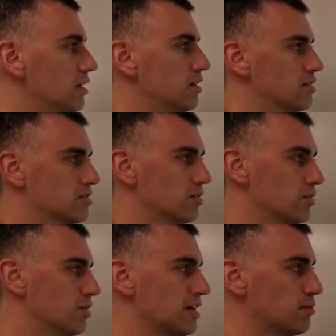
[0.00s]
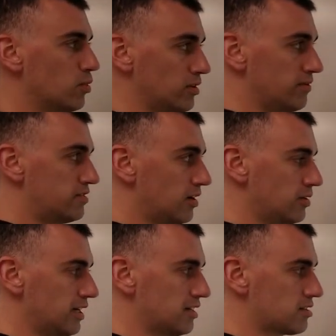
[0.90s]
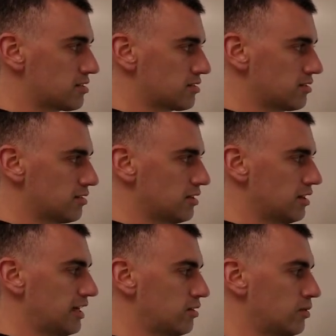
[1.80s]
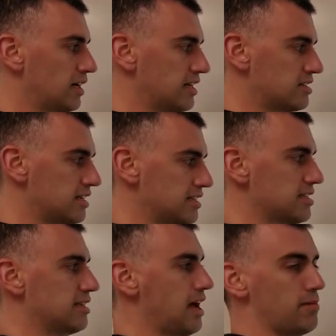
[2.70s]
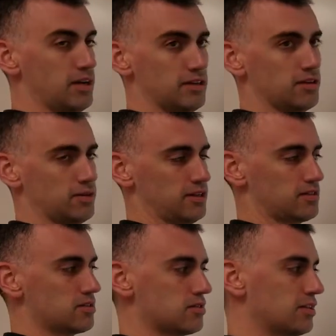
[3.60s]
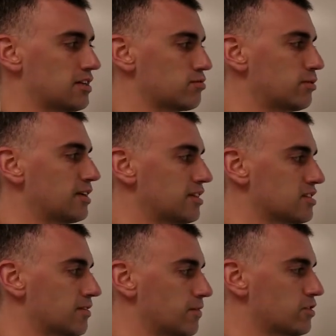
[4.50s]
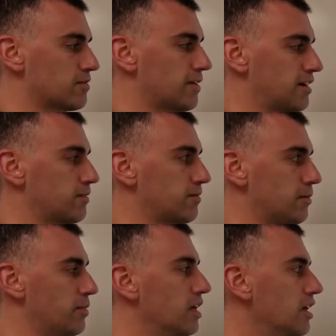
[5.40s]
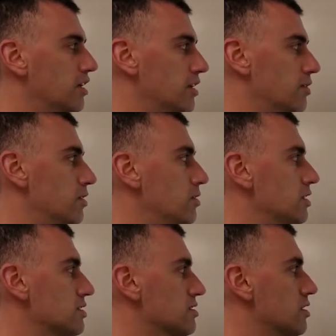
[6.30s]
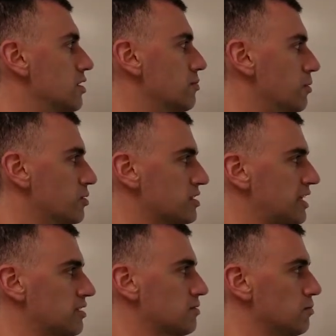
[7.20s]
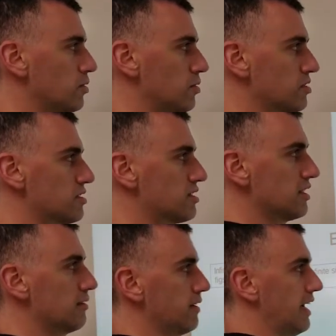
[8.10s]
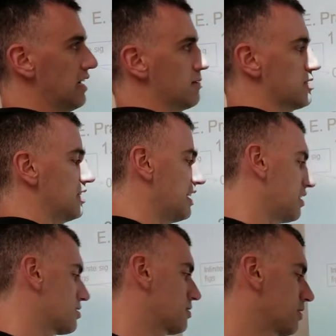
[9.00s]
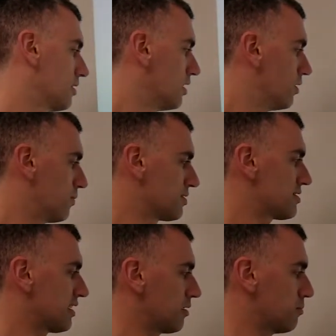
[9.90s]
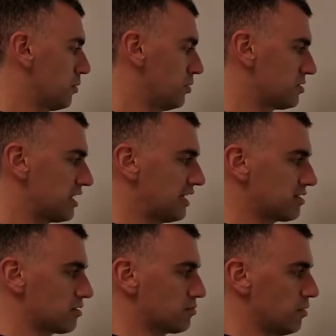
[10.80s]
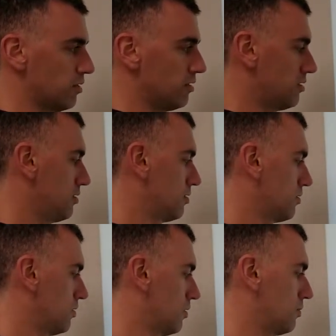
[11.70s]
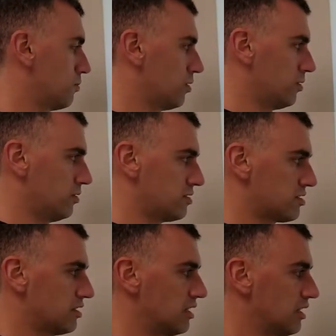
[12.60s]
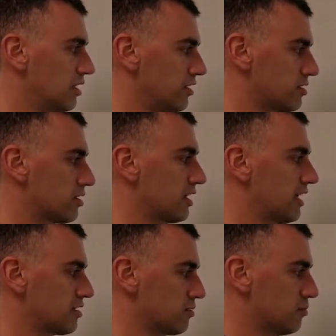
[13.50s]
So a mole of donuts, likewise, is that many donuts. So that's where we get this conversion factor from. Now notice, moles cancel moles to give atoms in the answer. Once again, moles cancels moles is going to cancel